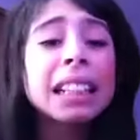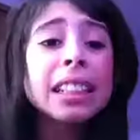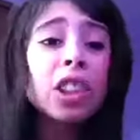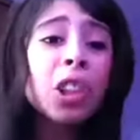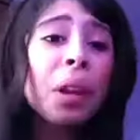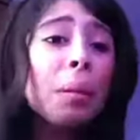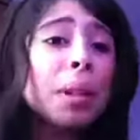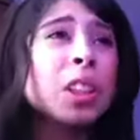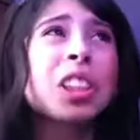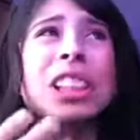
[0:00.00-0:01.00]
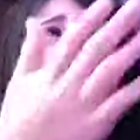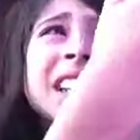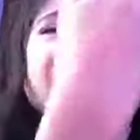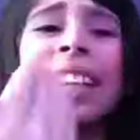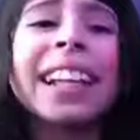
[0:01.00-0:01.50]
Doesn't show that much because the
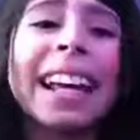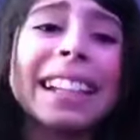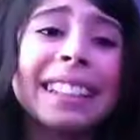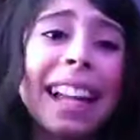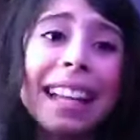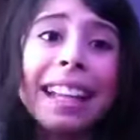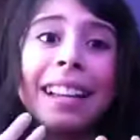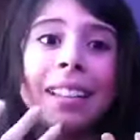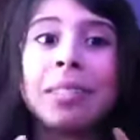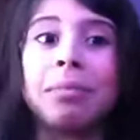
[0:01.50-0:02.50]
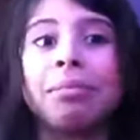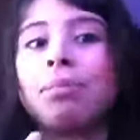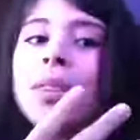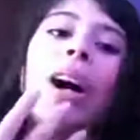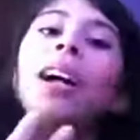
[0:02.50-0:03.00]
sunlight is like.
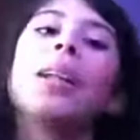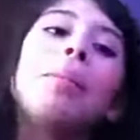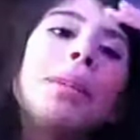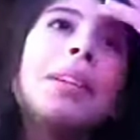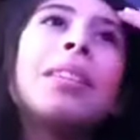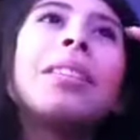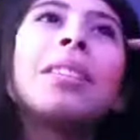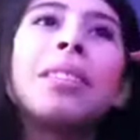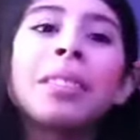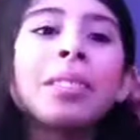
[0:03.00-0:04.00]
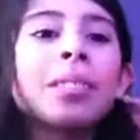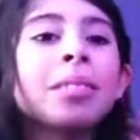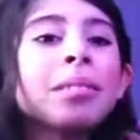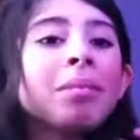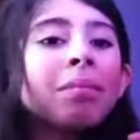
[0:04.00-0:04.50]
I think I should like close the
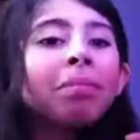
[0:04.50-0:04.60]
curtain.